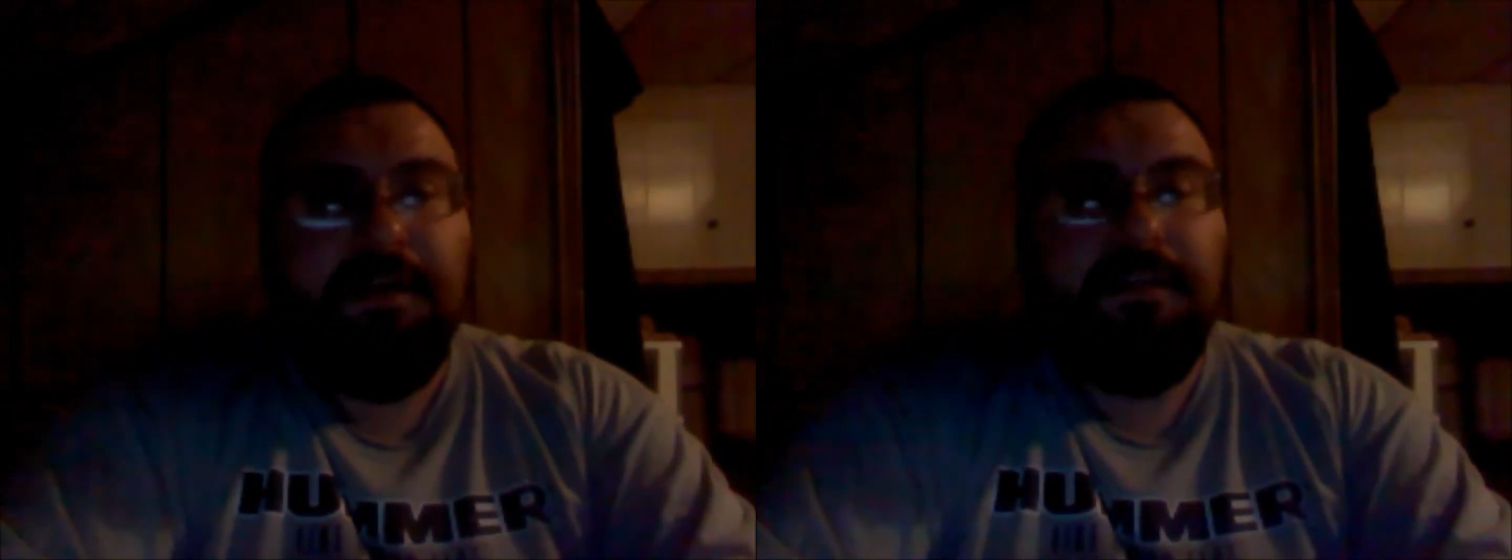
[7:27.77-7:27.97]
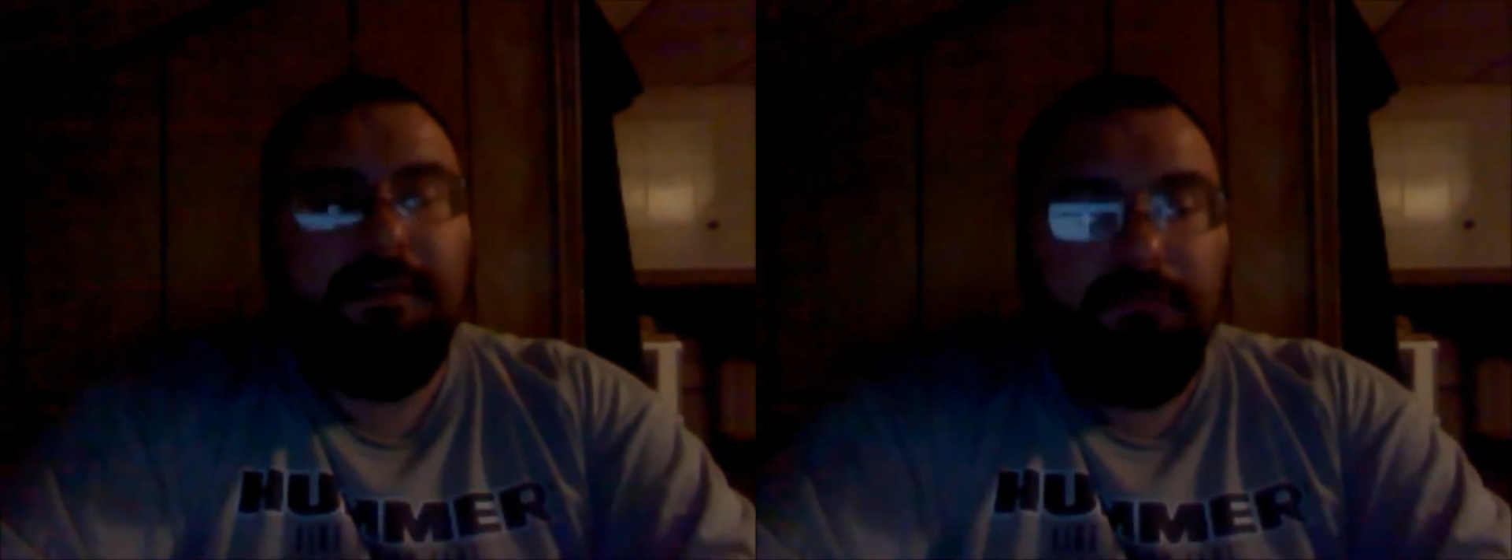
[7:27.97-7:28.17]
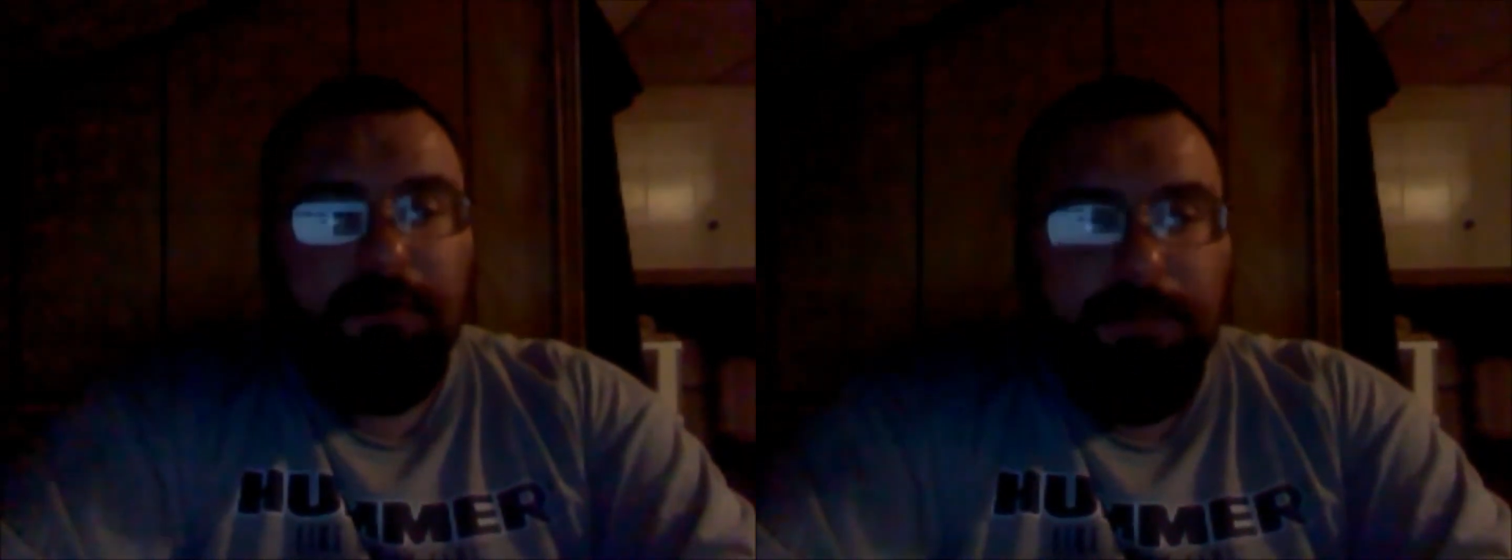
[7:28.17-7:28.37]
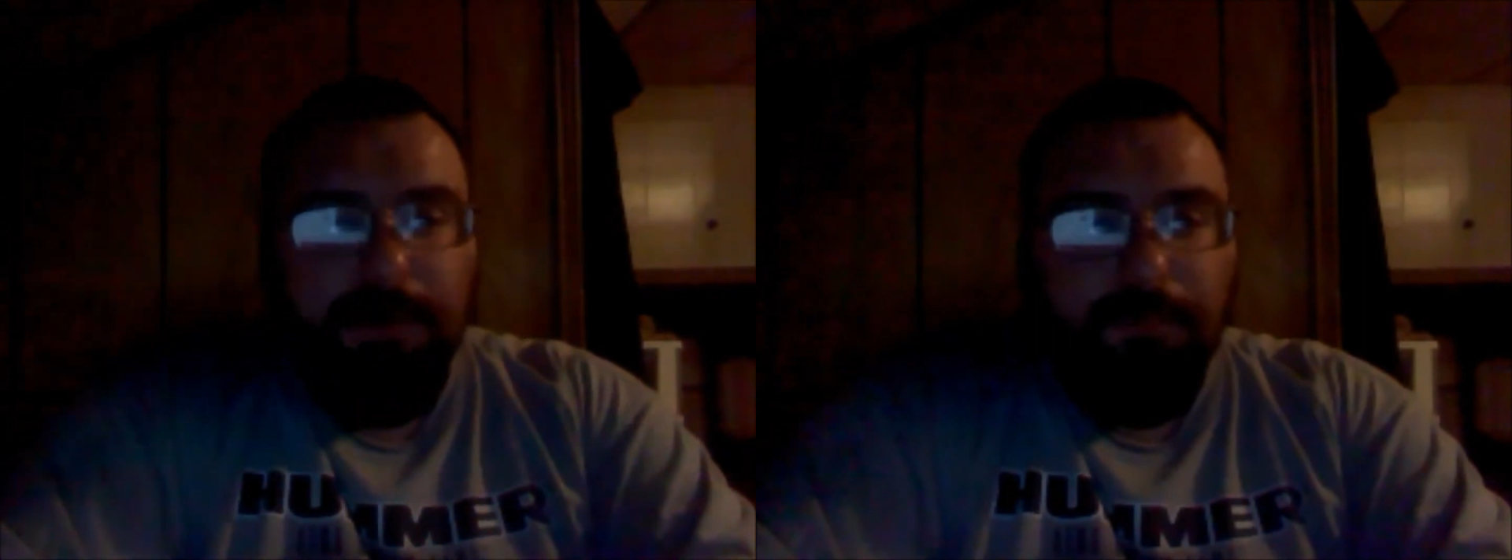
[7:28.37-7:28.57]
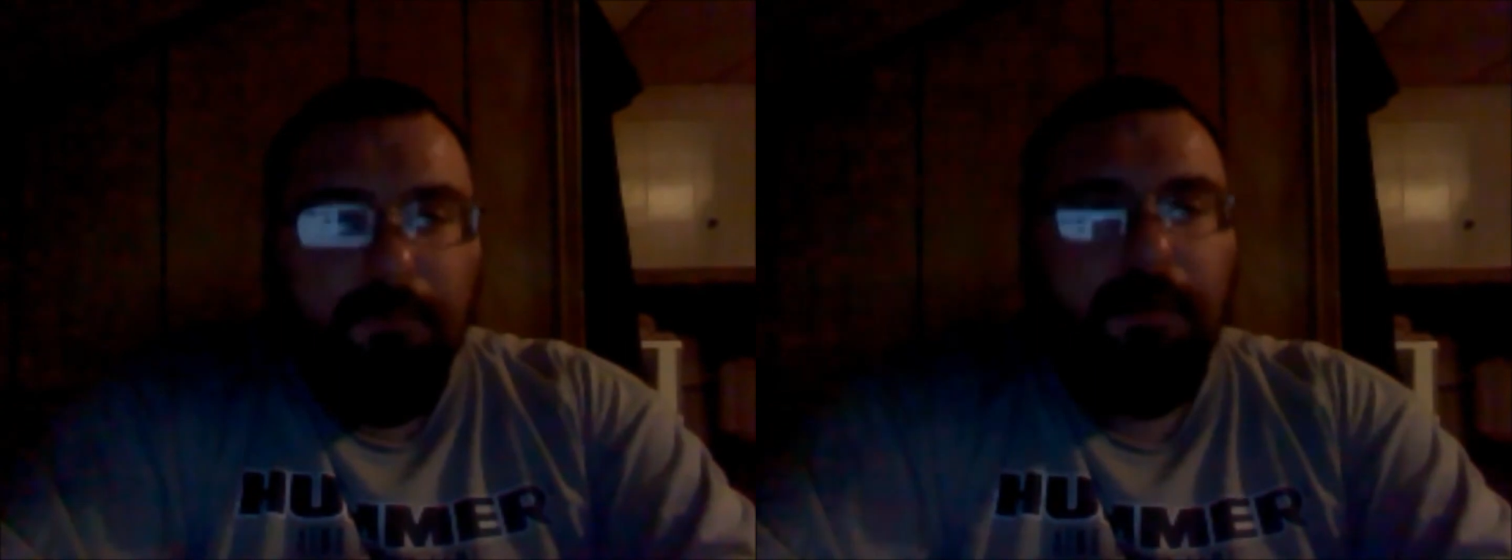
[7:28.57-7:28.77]
there will be a
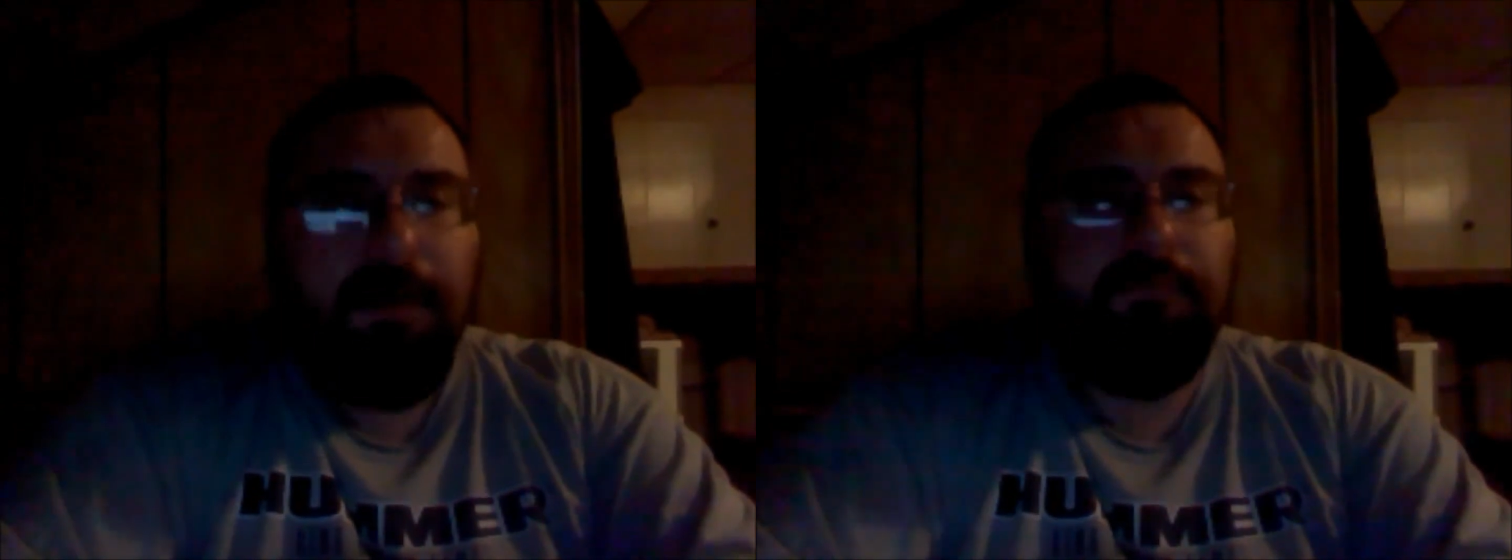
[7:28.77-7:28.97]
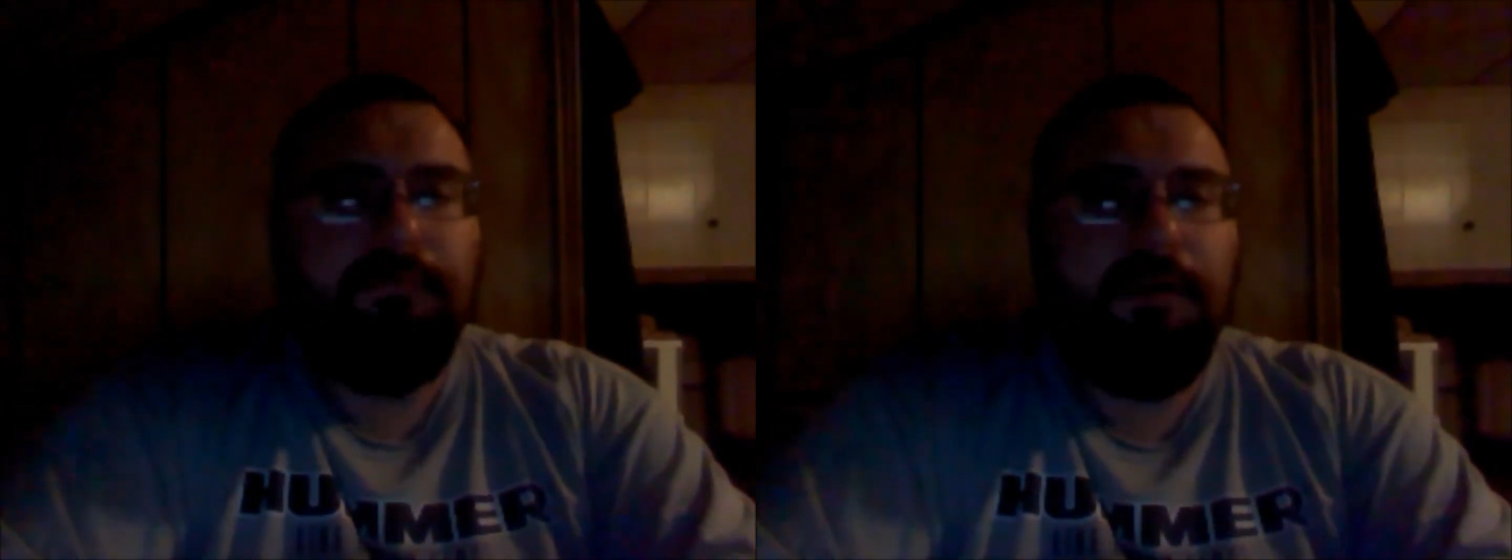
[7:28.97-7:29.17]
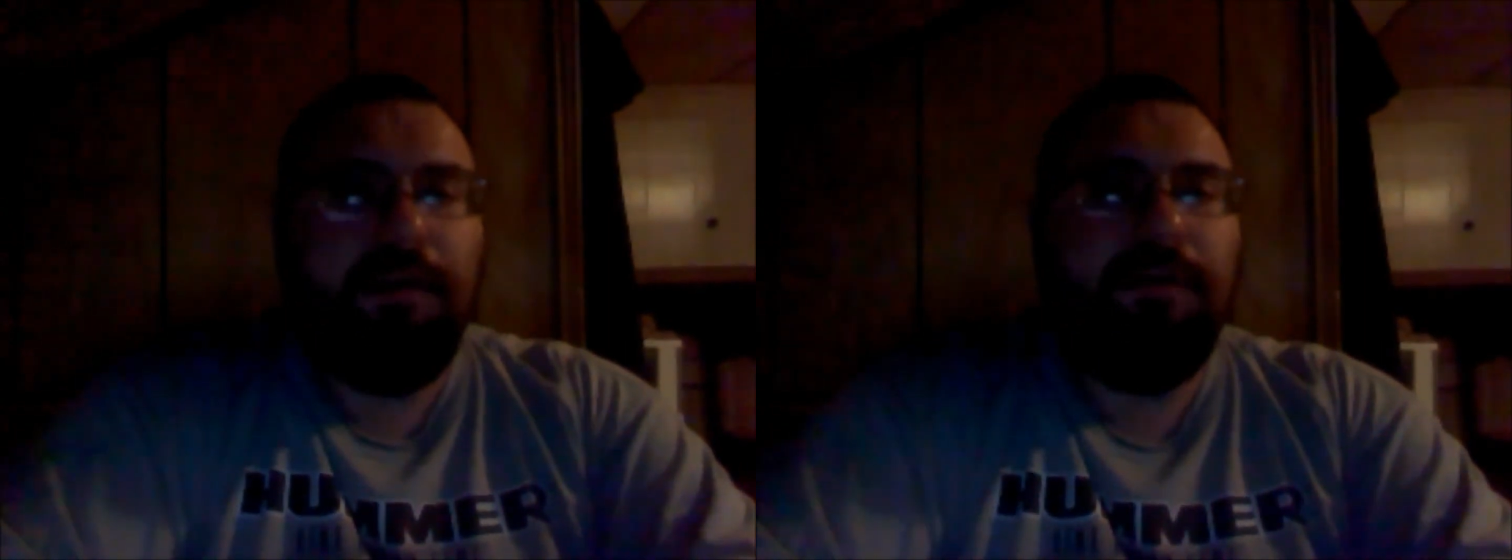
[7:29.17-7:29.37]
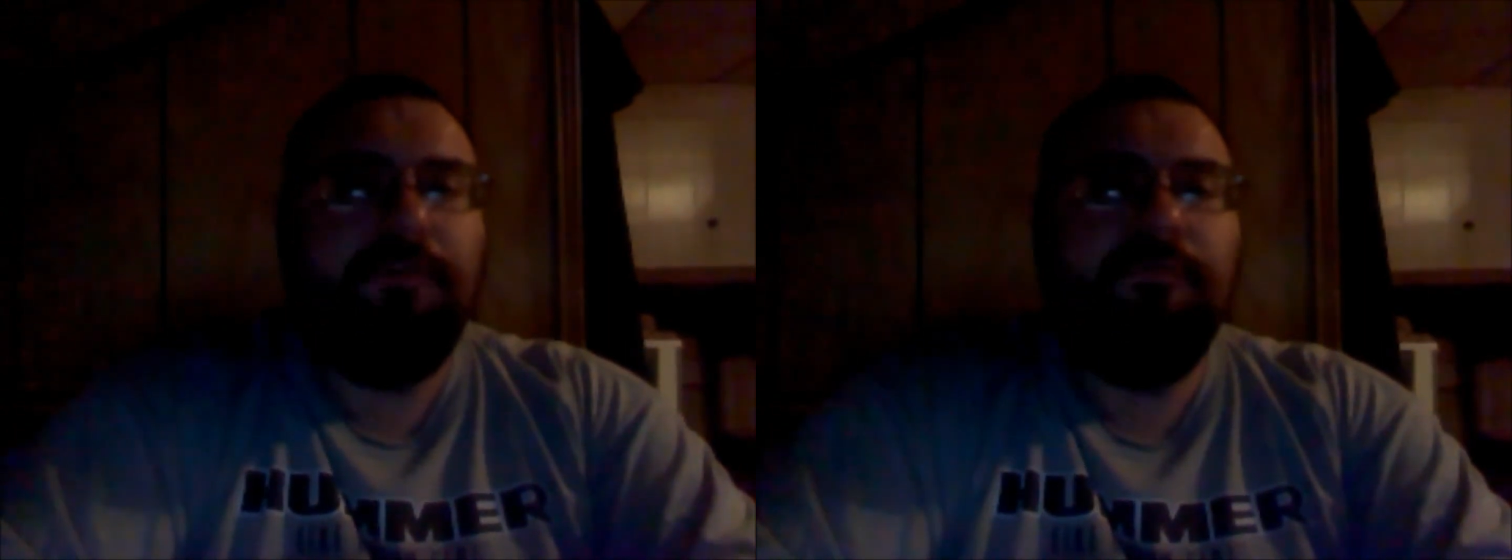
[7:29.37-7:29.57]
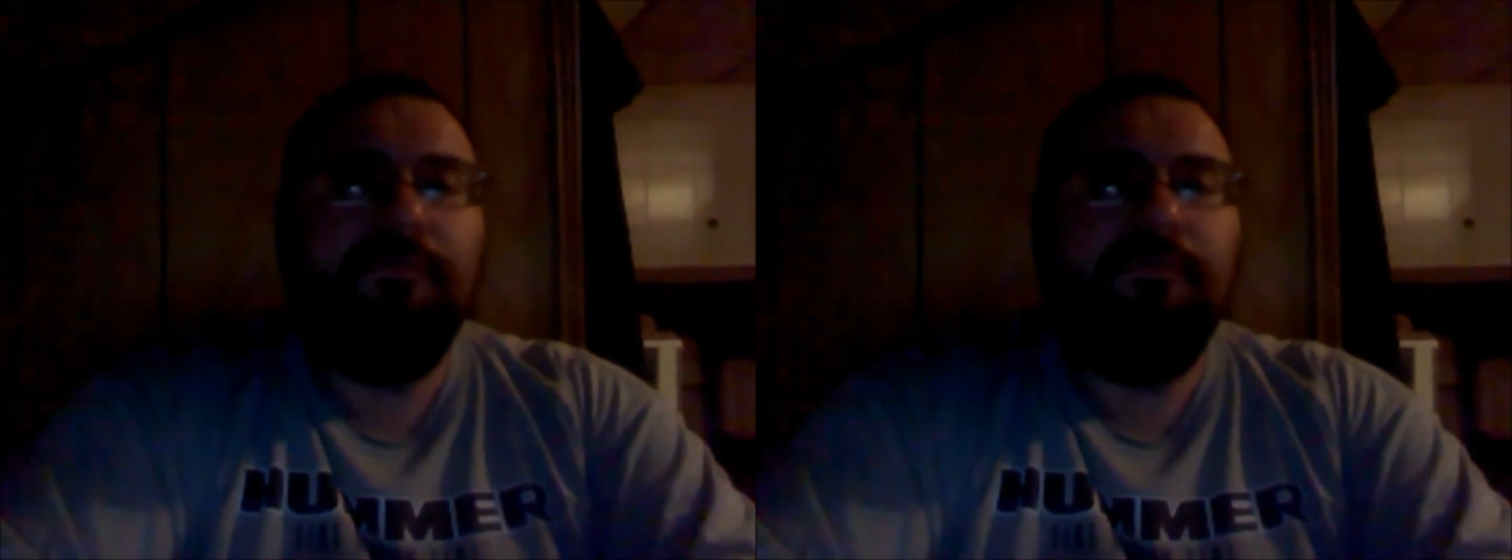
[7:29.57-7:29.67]
point where you